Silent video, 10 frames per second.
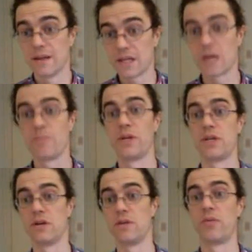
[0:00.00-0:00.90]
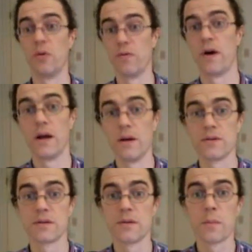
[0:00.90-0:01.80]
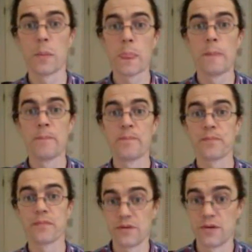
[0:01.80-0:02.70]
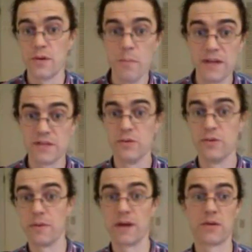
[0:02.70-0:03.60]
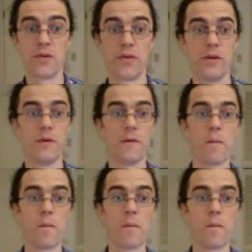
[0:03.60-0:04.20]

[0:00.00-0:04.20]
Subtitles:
temperature profiles. So meso and microthermal.